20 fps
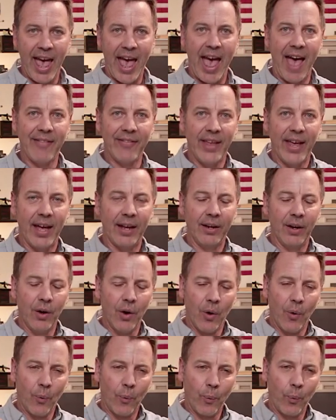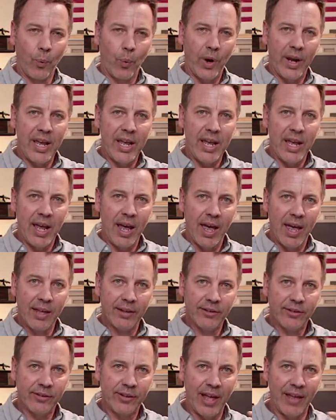And then we
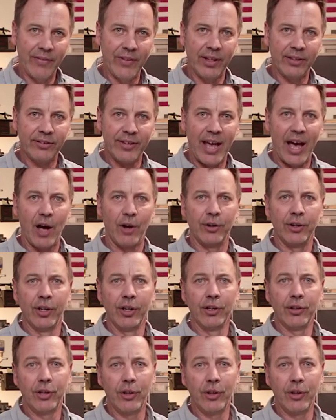send this out